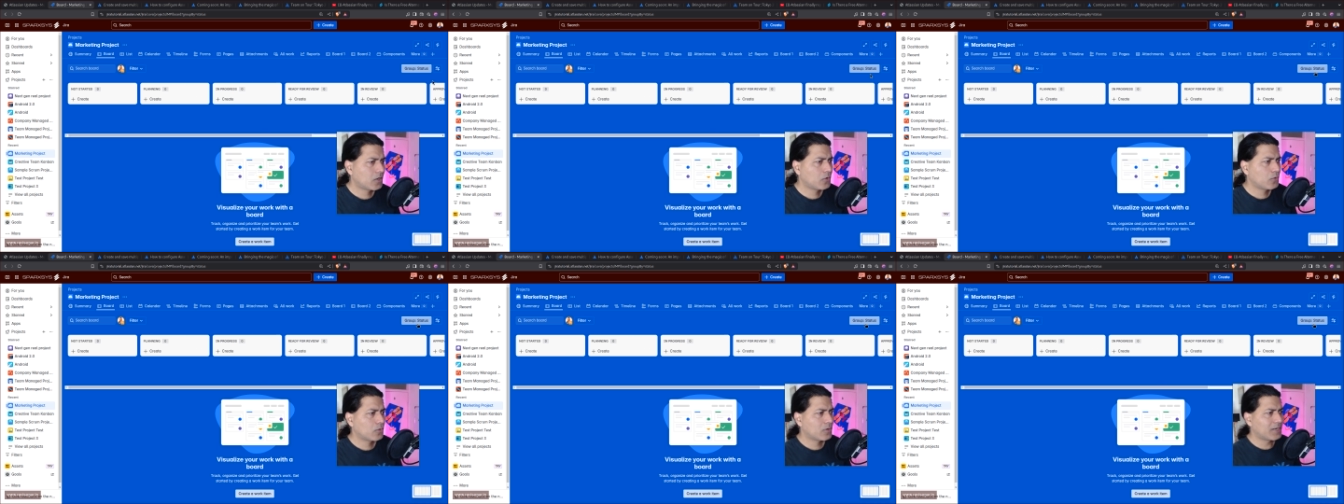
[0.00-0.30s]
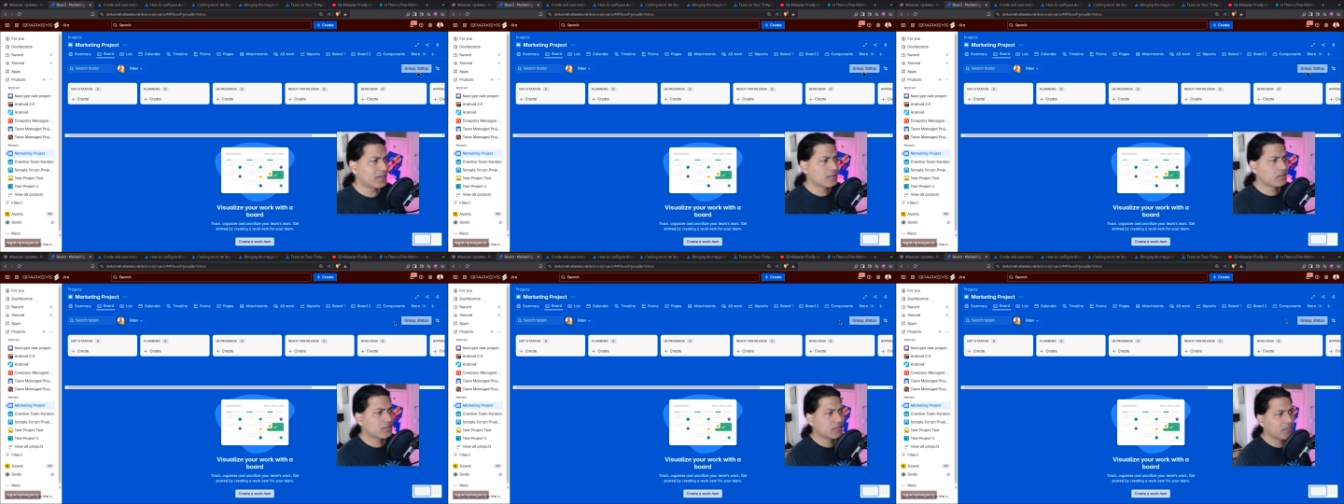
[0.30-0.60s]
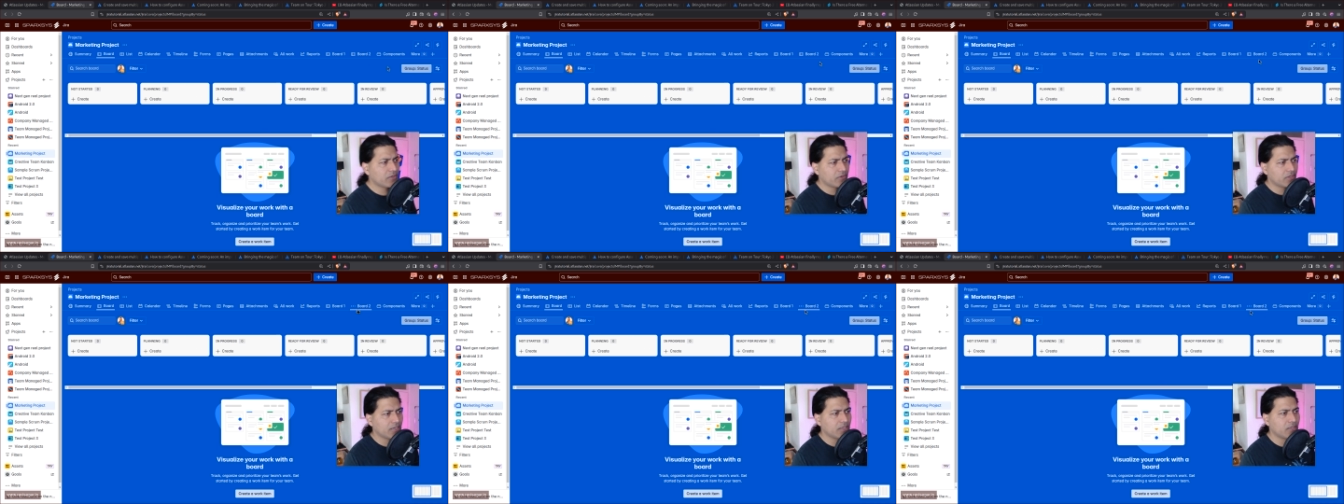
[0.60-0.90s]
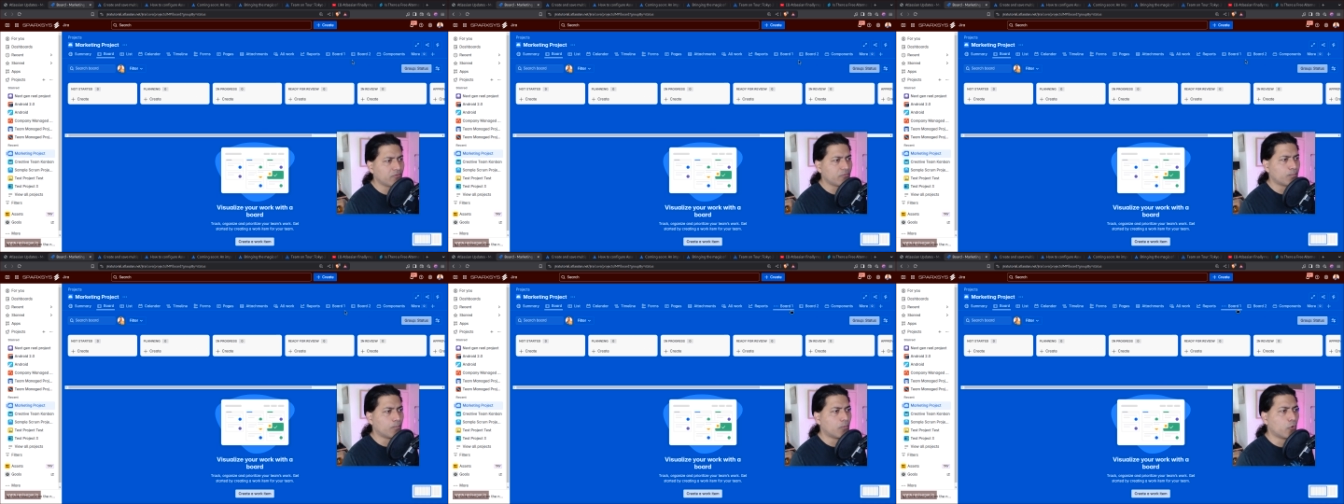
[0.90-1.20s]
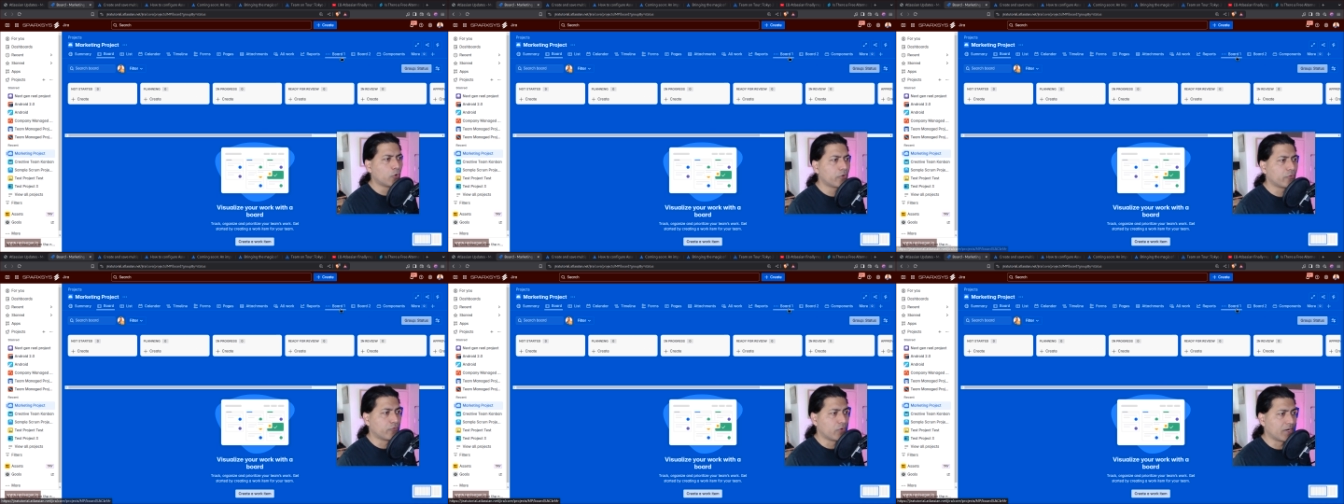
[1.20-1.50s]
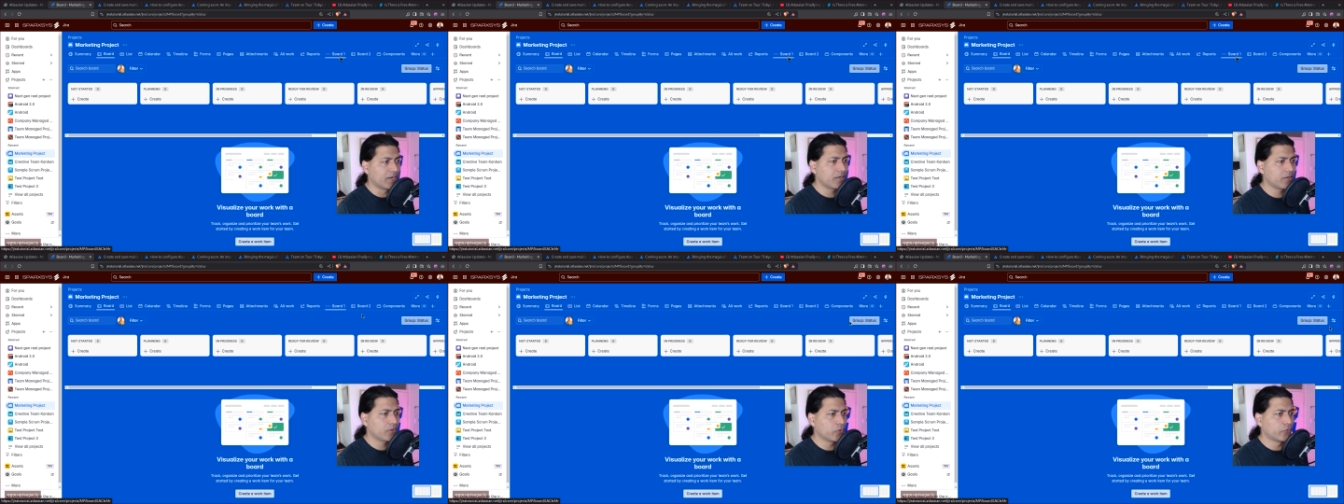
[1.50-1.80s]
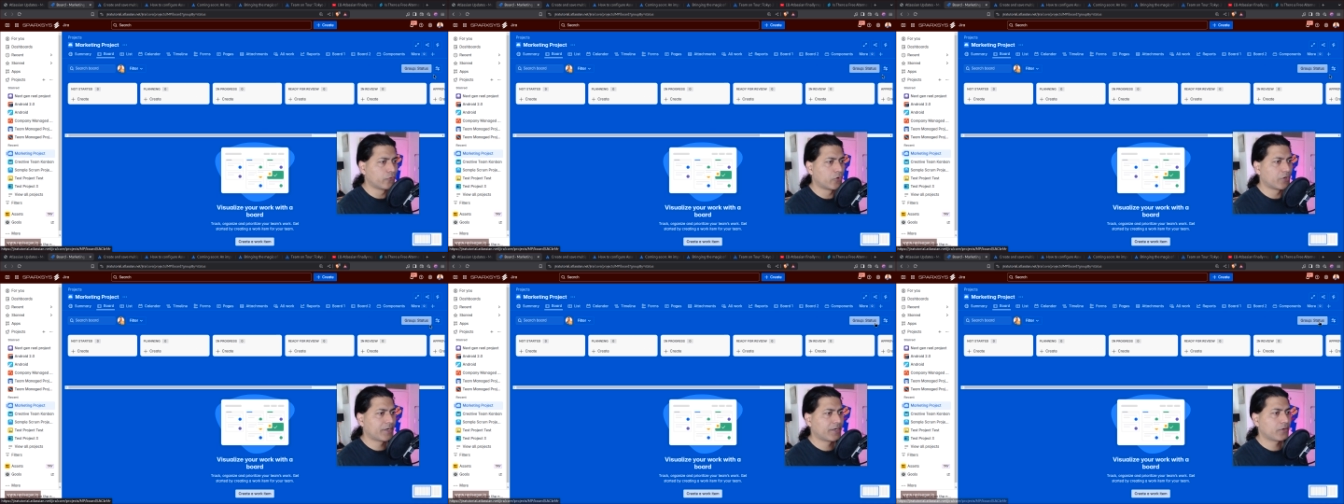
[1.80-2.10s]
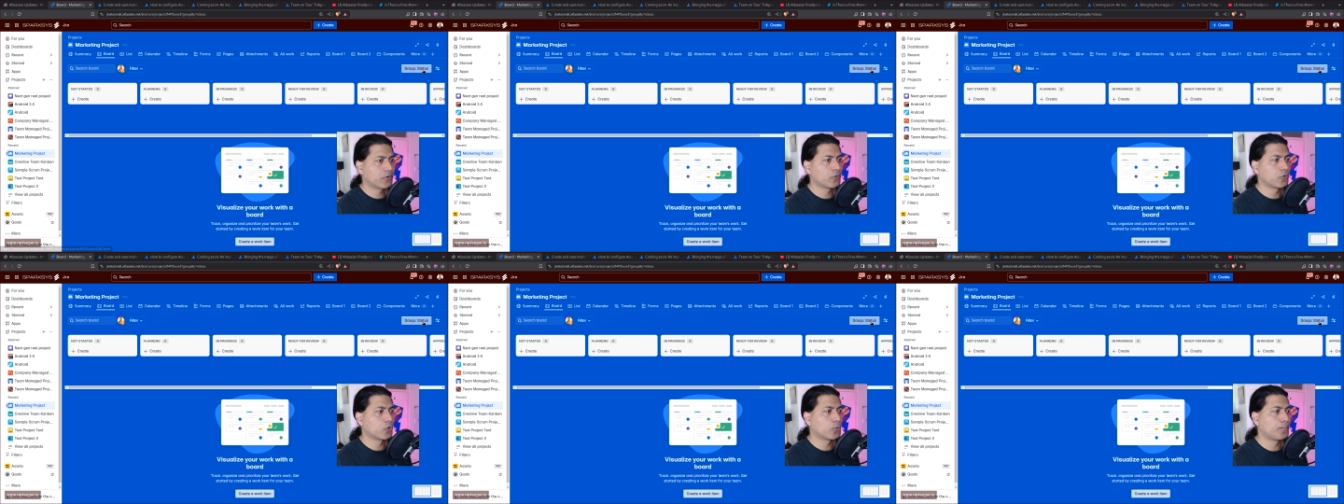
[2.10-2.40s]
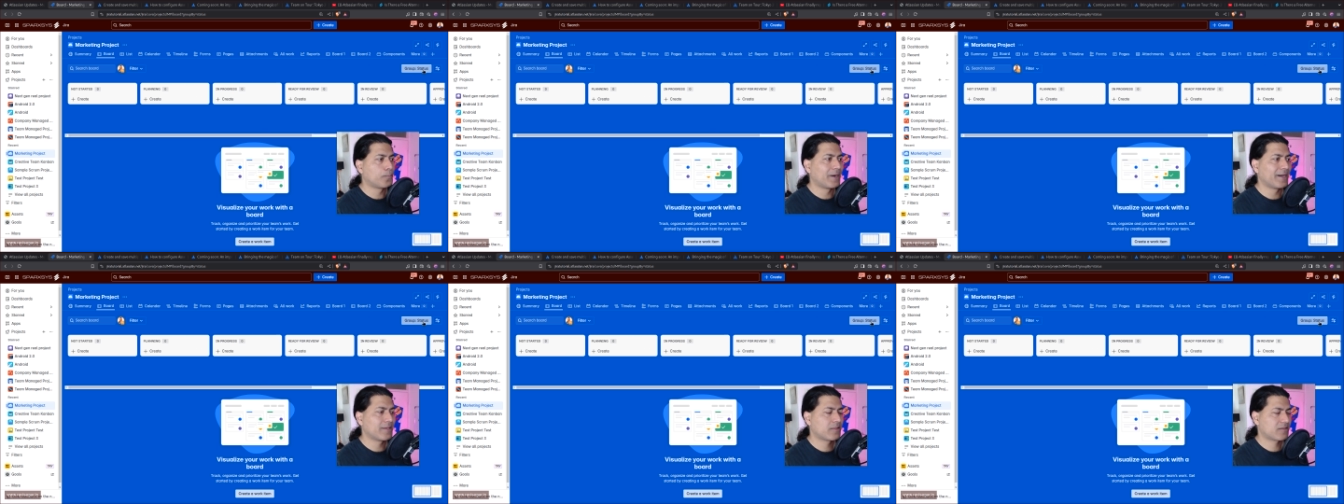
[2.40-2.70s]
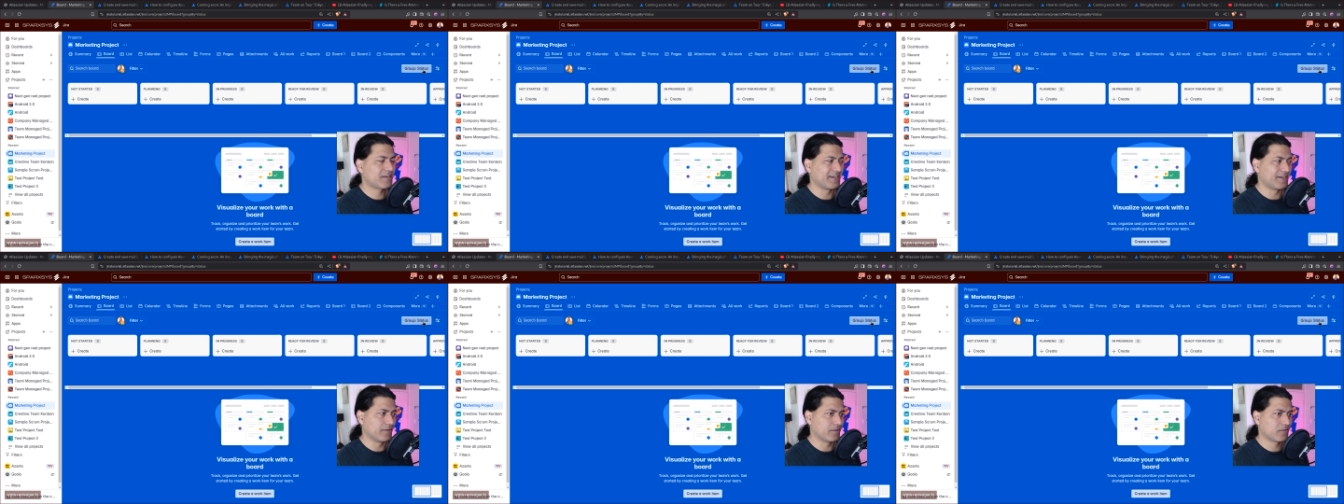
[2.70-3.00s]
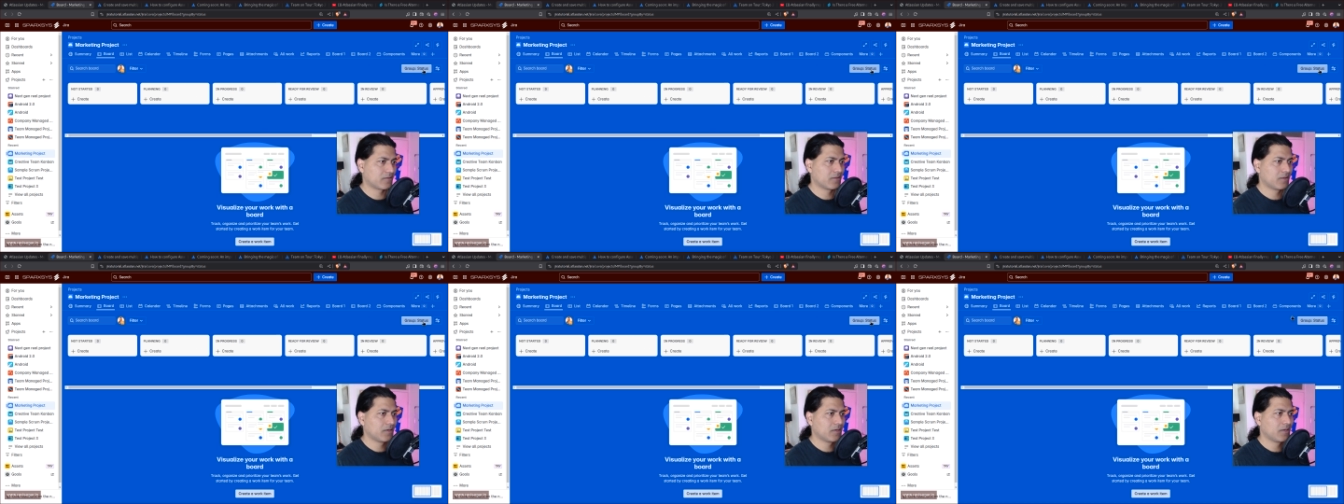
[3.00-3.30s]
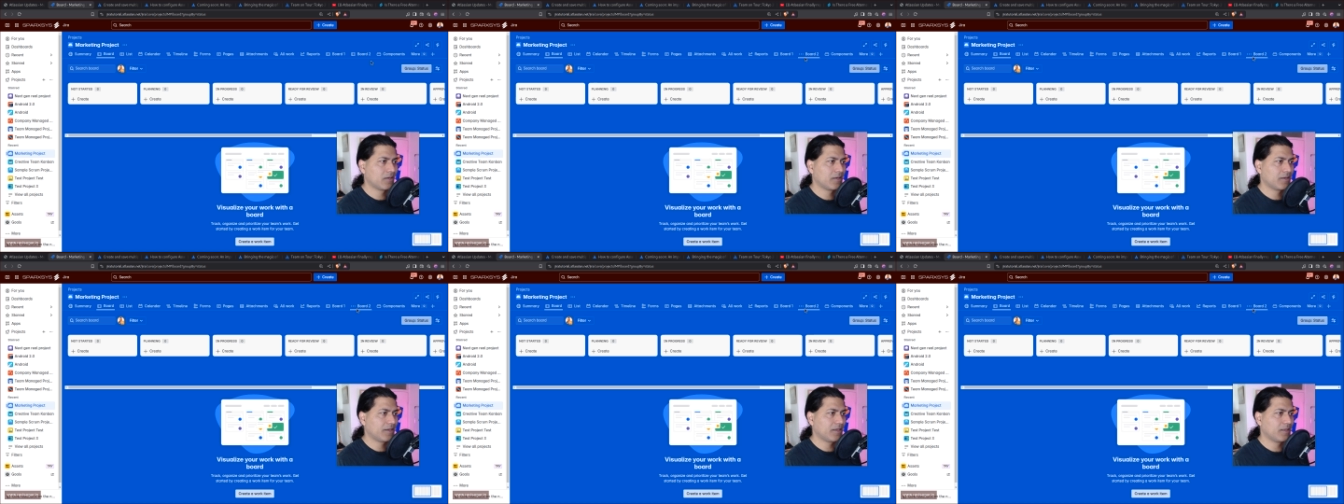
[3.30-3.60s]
Now, let us say in board 1, you want to group by status.